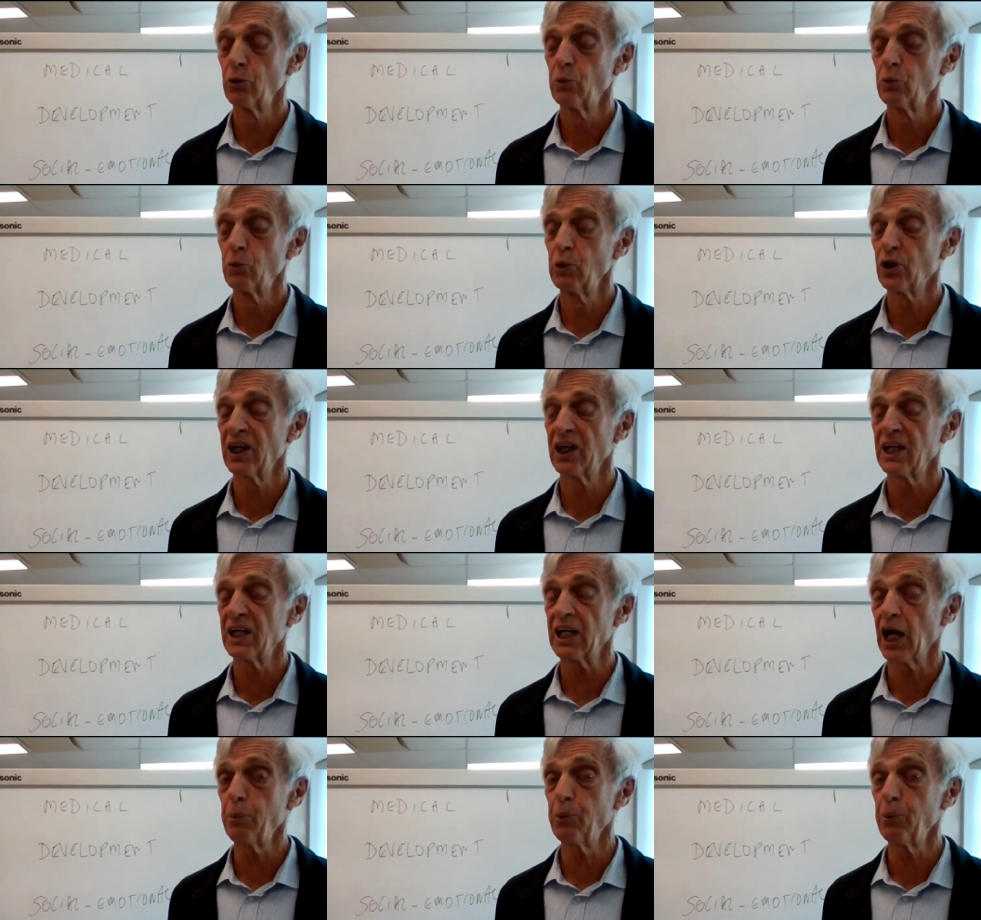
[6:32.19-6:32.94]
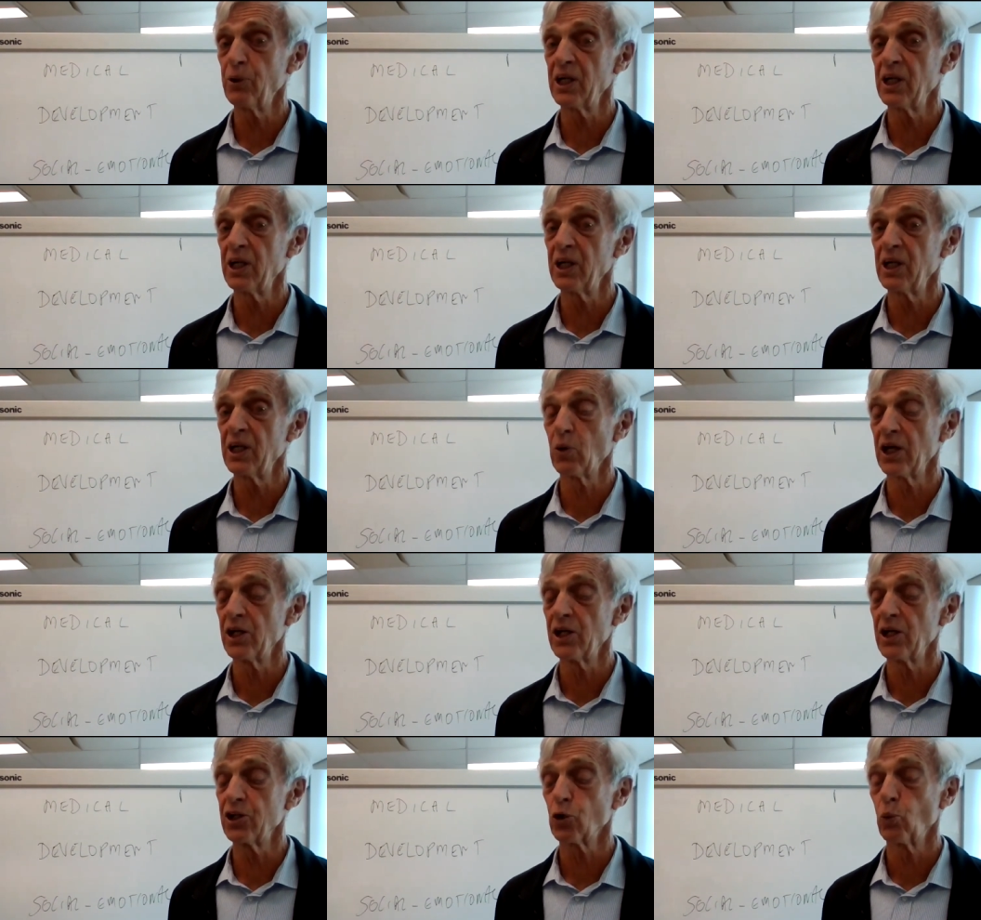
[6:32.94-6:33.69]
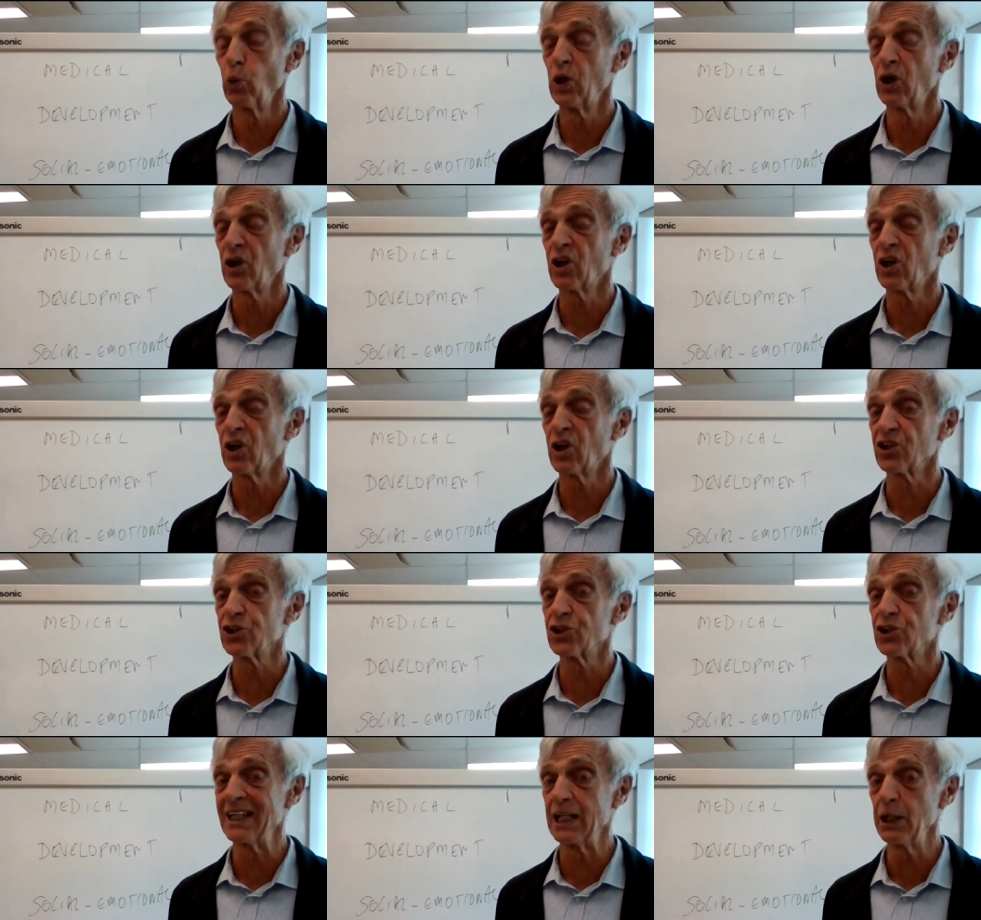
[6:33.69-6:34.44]
So we look at upper airways, we
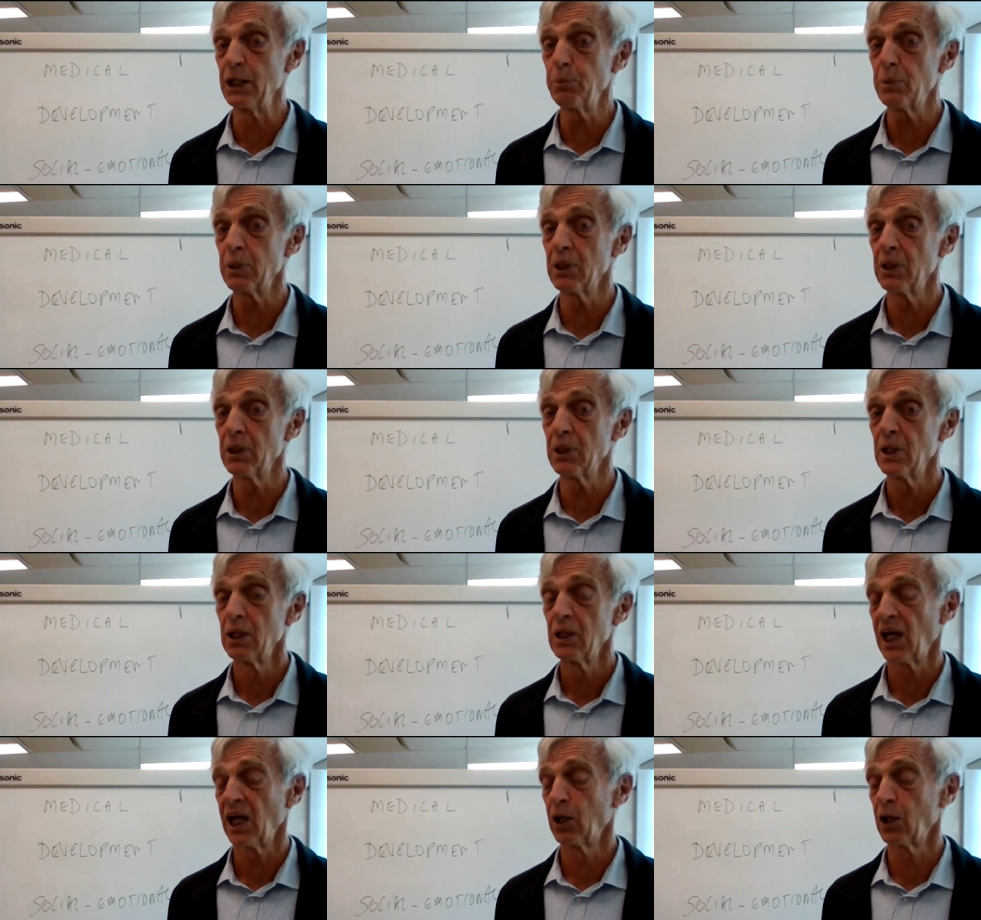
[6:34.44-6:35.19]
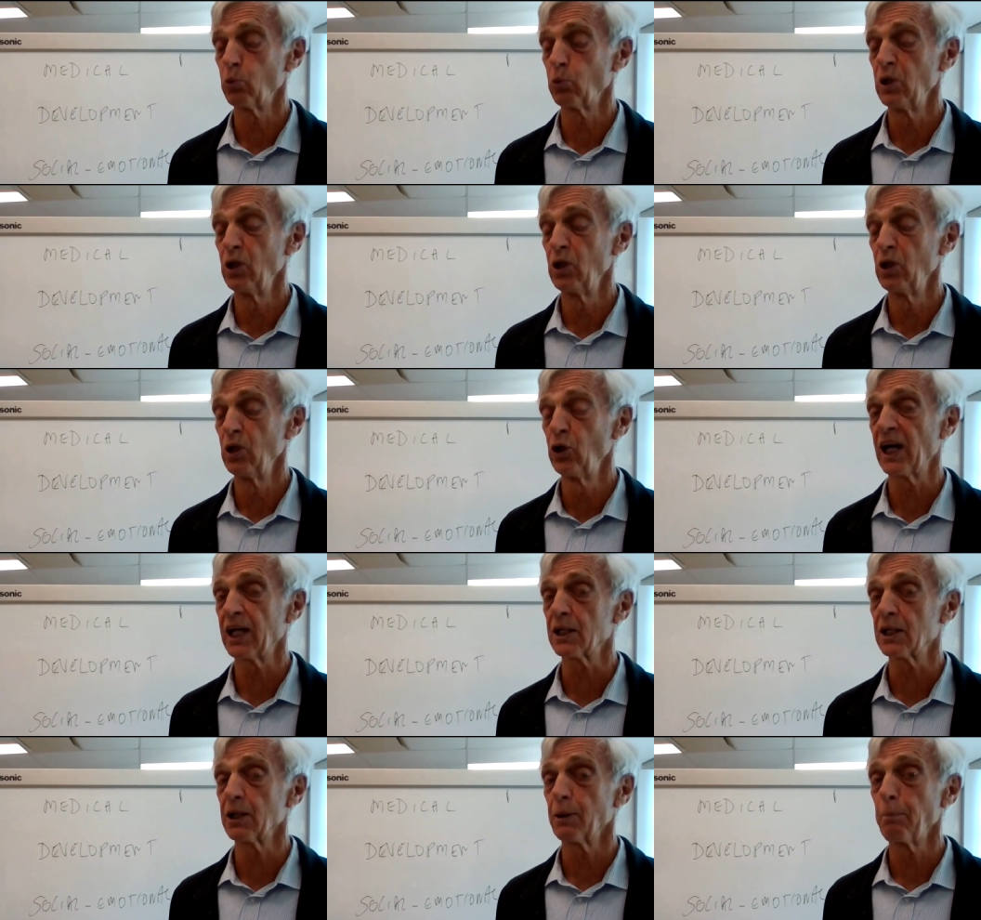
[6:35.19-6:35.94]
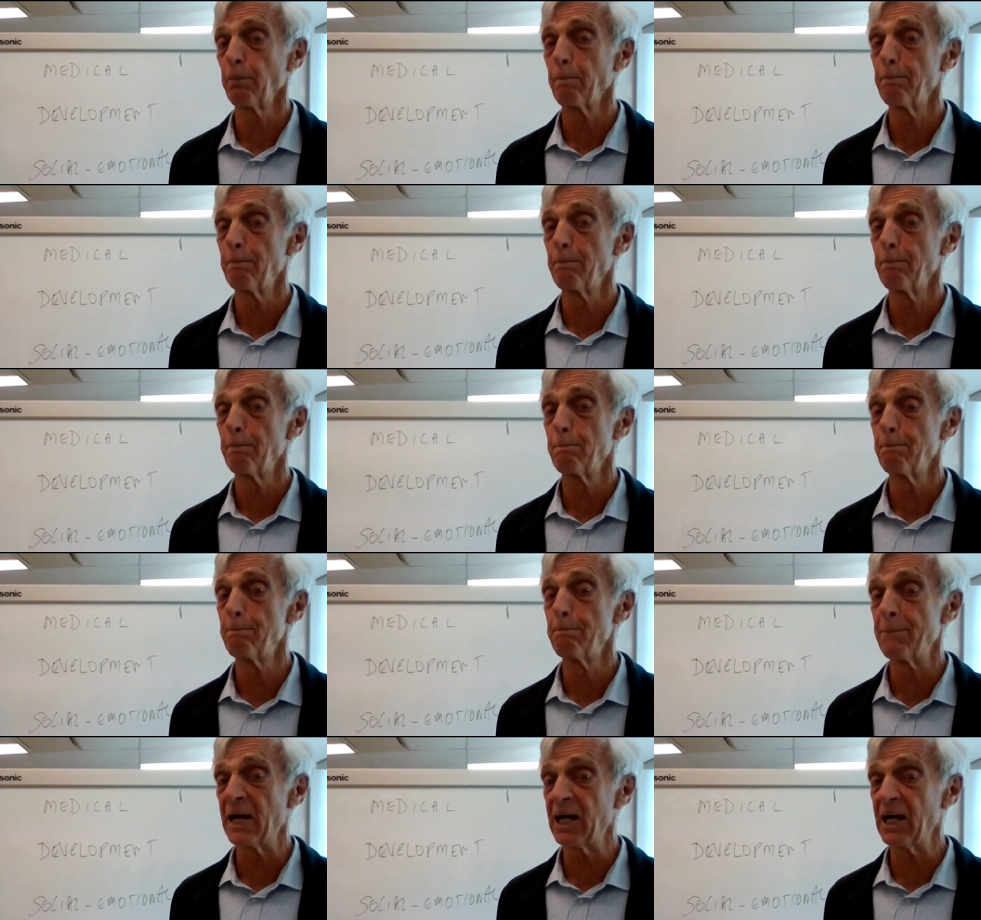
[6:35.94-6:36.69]
look at sleep, and we look at
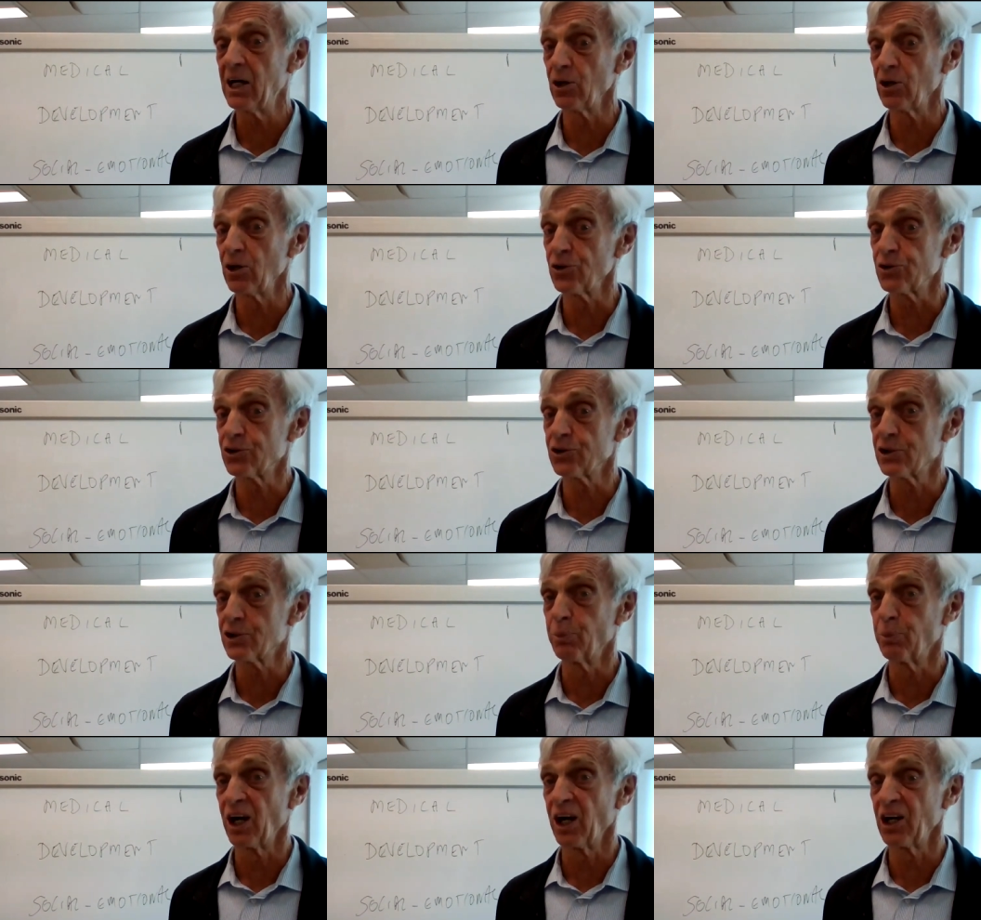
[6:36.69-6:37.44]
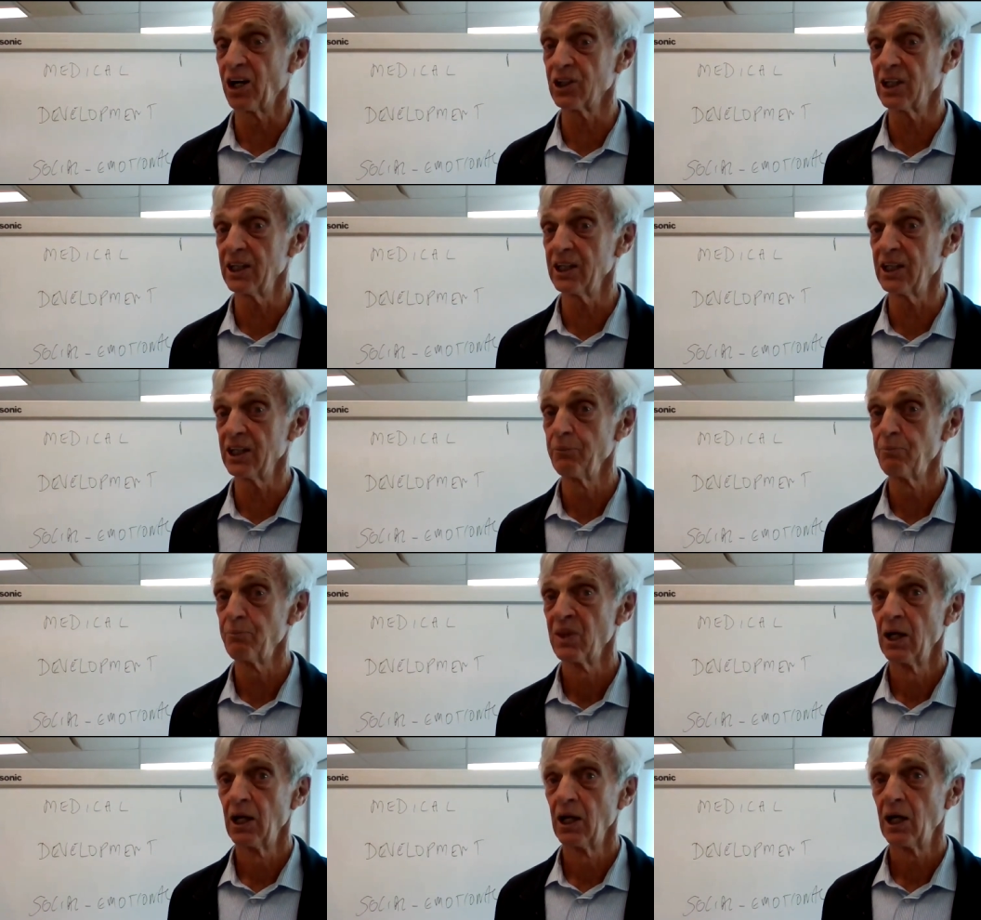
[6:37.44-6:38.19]
bowels, surprisingly.